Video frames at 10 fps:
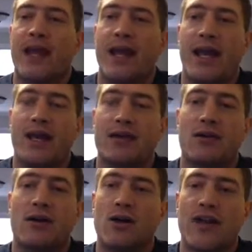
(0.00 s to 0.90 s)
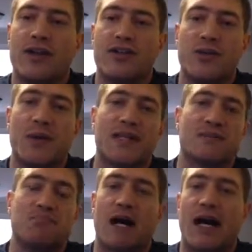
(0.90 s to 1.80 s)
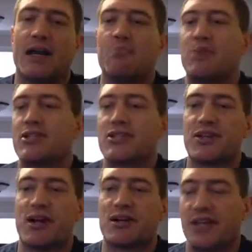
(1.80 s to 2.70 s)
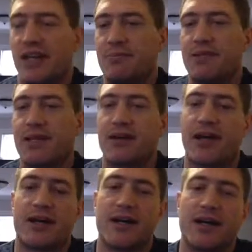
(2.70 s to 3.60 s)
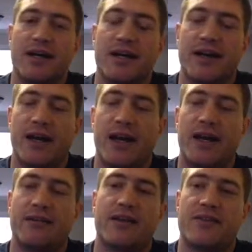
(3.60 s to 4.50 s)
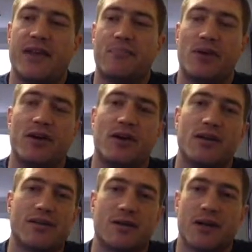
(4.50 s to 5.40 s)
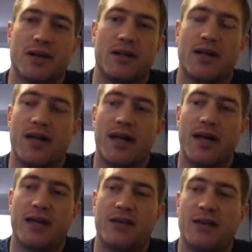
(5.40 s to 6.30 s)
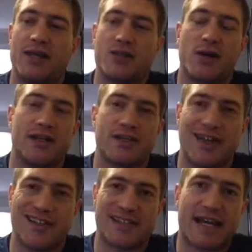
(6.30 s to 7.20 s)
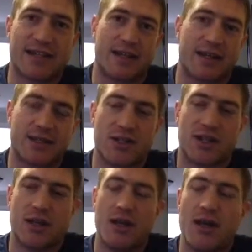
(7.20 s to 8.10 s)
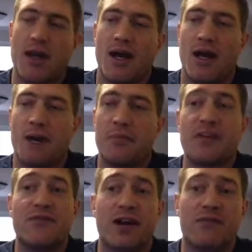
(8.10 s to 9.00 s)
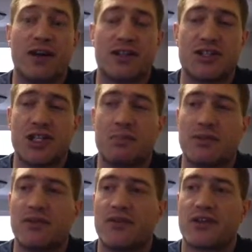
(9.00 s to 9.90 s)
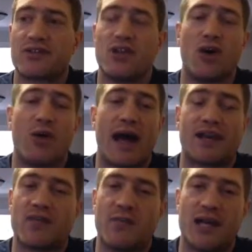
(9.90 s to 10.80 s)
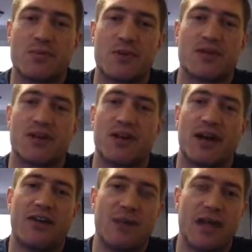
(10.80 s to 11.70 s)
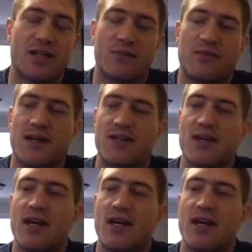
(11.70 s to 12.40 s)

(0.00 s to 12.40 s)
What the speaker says: And all they do is buy a bunch of stocks in a particular area, and then they put it on the stock market, and it trades exactly like a stock. It's very, very cheap. There's no active management, so they don't have management fees.